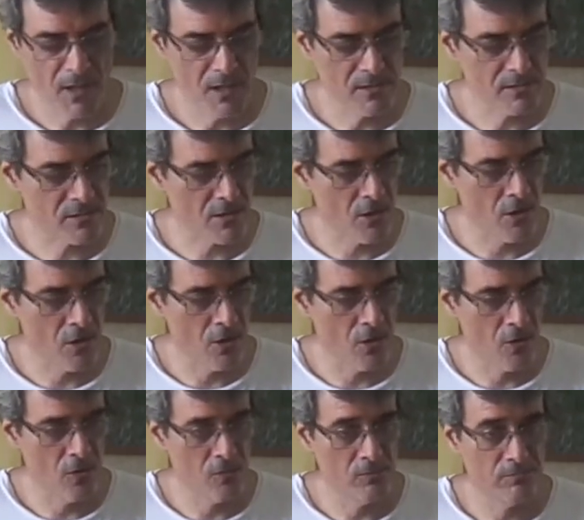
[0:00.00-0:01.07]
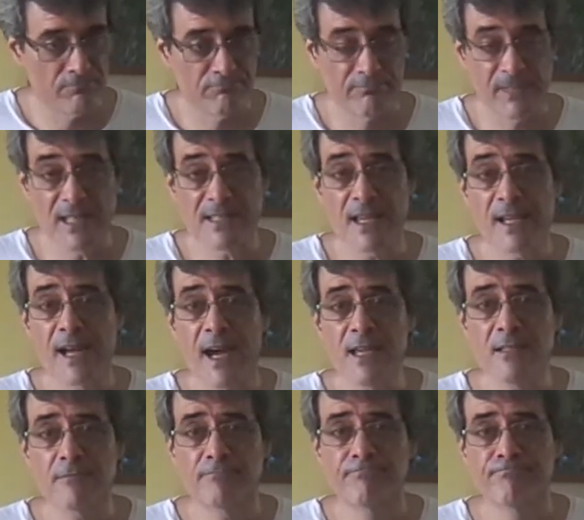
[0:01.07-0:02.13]
So that's it,
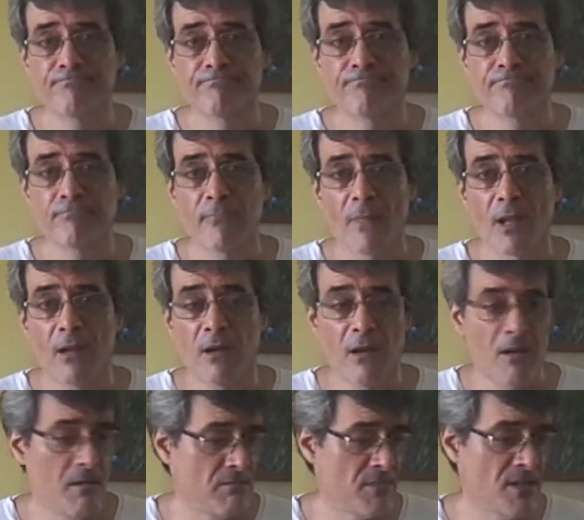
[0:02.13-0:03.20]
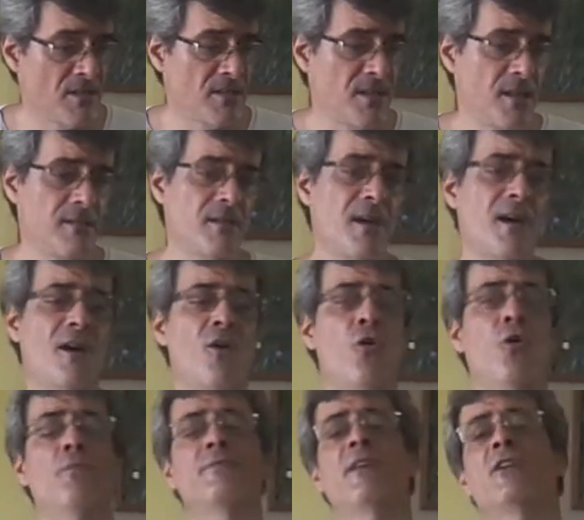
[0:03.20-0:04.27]
guys. This is it. I
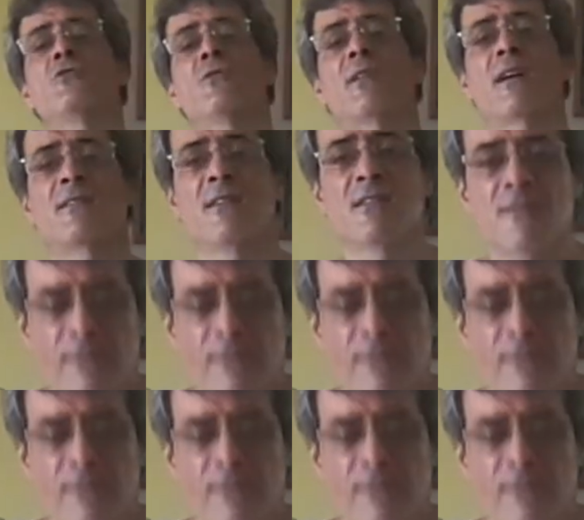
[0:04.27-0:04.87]
hope that you like this